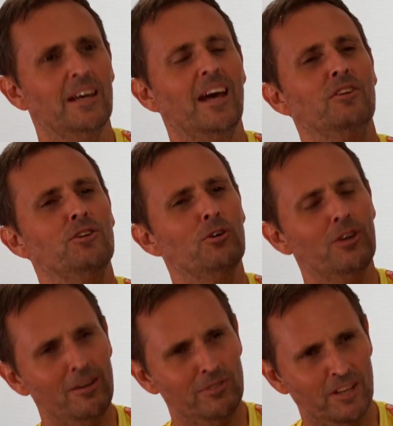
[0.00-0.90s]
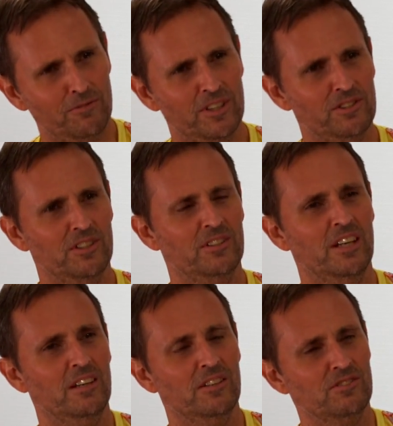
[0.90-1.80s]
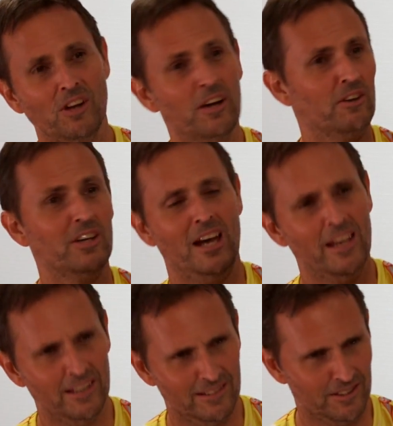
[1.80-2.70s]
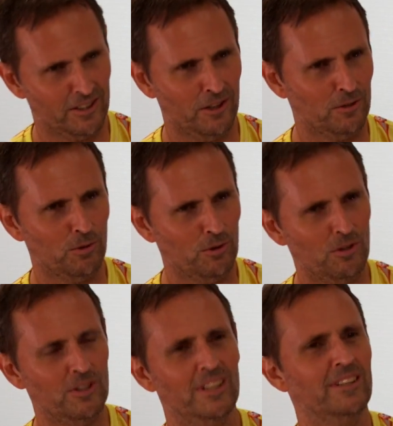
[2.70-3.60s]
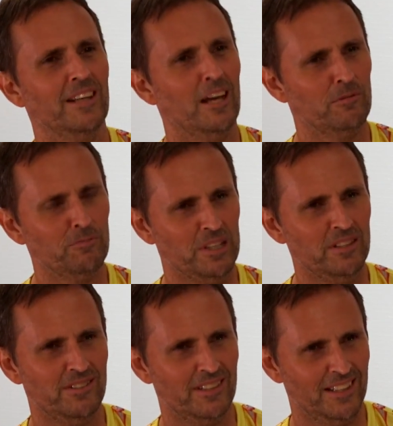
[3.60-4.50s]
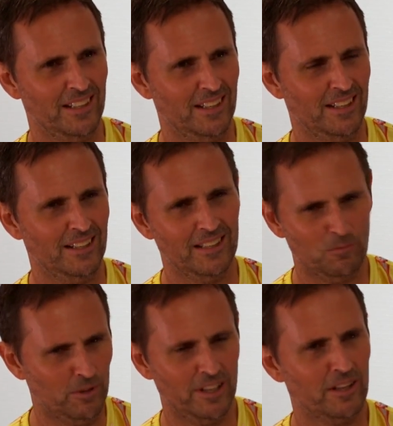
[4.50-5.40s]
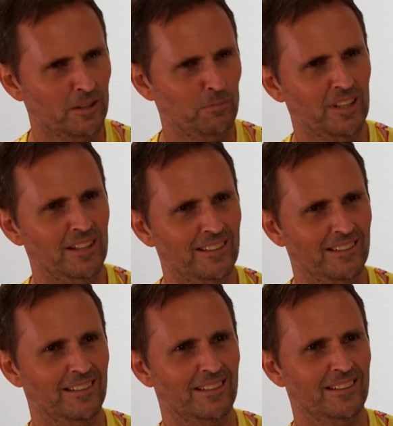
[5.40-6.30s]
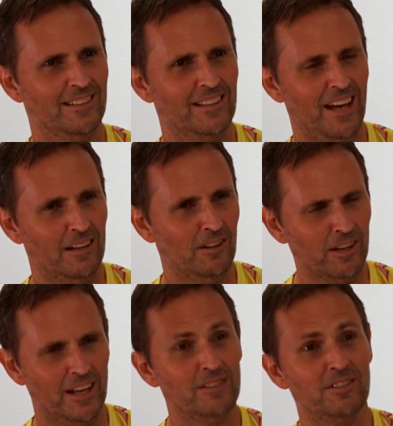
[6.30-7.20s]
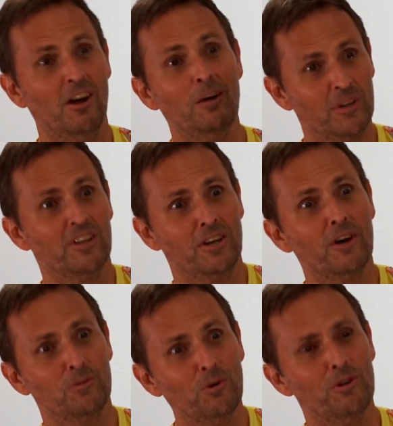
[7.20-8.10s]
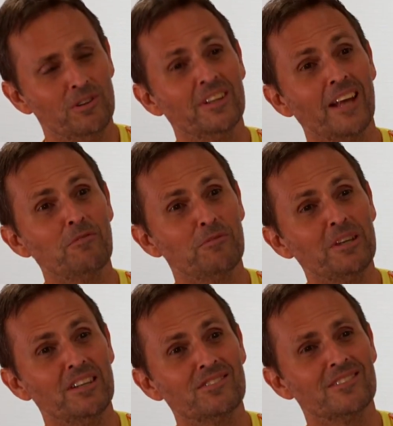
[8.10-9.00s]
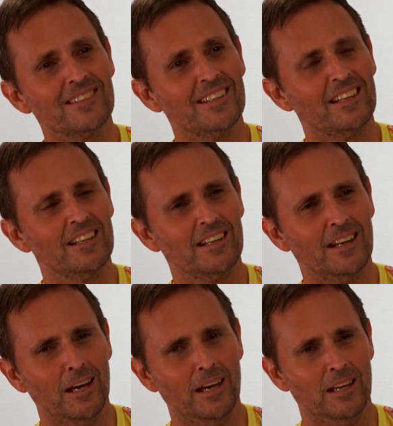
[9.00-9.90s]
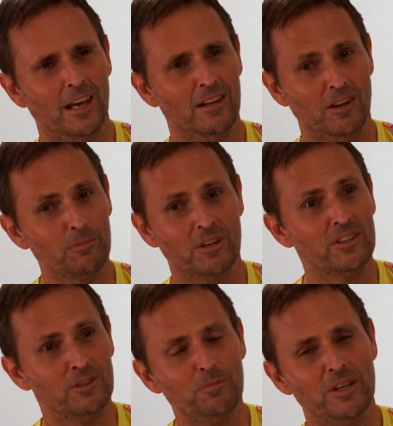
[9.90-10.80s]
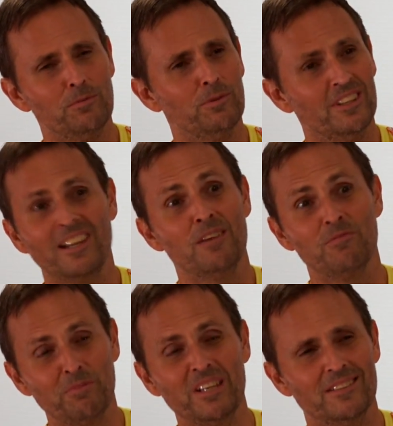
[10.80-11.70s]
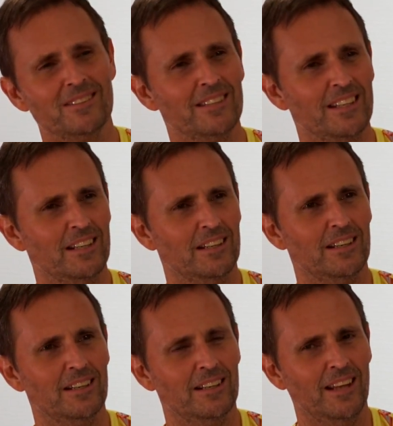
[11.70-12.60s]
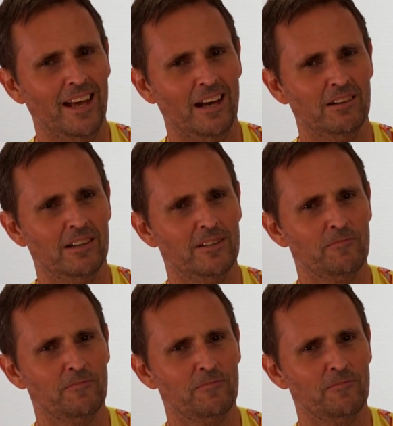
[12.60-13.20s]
and you have a definition that it's not okay to mm. go to war in the name of peace, then we're going to be at loggerheads and I'm going to go to war in the name of peace. Yeah. And, and I'm going to kill people in the name of peace. Mm. Now,